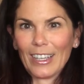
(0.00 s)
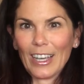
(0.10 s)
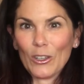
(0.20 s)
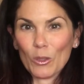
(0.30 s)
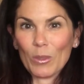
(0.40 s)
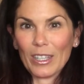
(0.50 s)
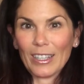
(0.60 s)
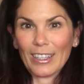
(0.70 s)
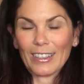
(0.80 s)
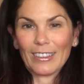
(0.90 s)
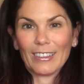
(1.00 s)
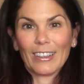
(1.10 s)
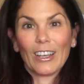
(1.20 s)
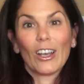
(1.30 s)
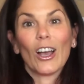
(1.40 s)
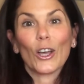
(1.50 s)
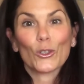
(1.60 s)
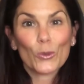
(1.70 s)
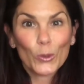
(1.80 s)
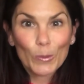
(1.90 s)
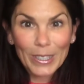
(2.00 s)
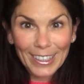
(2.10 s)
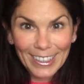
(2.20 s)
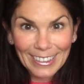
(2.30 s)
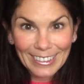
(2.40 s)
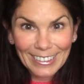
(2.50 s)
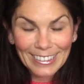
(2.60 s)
a new beginning, a true beginning?